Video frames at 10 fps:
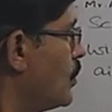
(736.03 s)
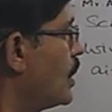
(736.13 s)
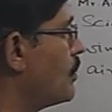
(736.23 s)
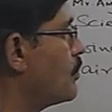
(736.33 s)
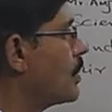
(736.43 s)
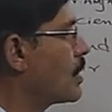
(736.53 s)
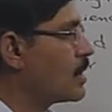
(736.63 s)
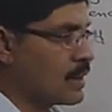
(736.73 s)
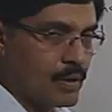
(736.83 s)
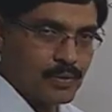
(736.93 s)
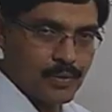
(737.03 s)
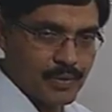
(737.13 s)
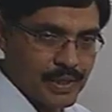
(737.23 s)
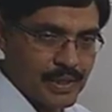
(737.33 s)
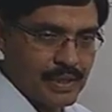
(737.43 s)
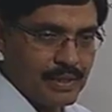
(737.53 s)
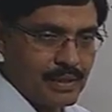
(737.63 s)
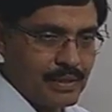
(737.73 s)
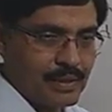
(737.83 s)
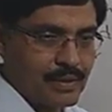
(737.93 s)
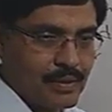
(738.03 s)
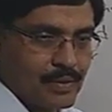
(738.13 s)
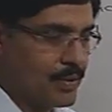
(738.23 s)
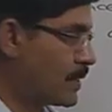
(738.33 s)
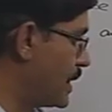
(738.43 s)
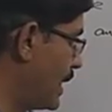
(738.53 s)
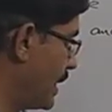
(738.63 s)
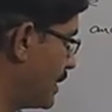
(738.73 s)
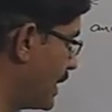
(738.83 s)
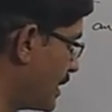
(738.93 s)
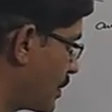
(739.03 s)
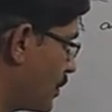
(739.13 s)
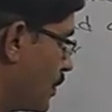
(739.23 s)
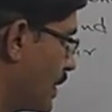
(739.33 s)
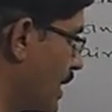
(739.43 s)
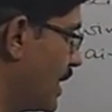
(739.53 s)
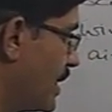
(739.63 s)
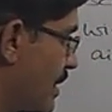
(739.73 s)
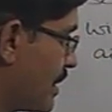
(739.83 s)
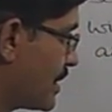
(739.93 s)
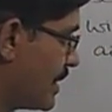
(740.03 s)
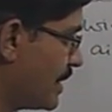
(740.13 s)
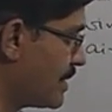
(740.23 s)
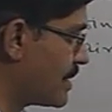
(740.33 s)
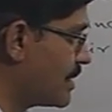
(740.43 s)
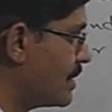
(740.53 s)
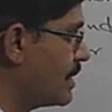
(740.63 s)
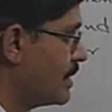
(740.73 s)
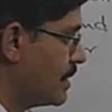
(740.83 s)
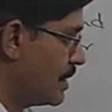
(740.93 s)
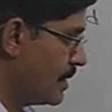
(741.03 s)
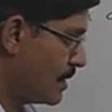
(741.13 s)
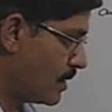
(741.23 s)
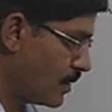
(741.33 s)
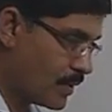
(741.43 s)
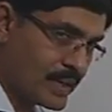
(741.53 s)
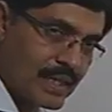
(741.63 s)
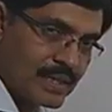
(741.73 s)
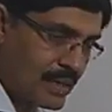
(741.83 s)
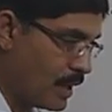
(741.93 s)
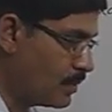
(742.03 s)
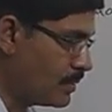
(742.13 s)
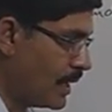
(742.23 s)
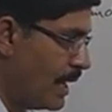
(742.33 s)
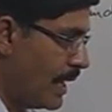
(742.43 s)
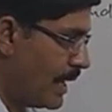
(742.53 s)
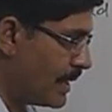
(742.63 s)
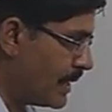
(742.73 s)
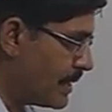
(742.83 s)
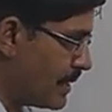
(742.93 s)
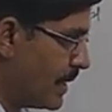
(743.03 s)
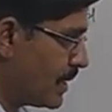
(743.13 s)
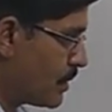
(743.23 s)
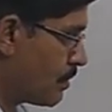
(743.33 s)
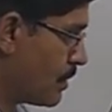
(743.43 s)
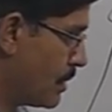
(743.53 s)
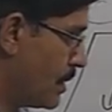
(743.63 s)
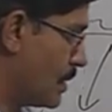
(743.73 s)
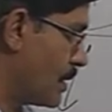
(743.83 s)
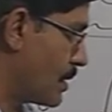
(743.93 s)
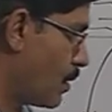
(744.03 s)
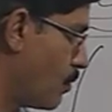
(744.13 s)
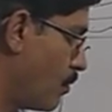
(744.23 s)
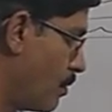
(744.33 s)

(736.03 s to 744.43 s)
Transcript: We have a cloud over here, okay, that cold air sinks, okay, down, and it takes the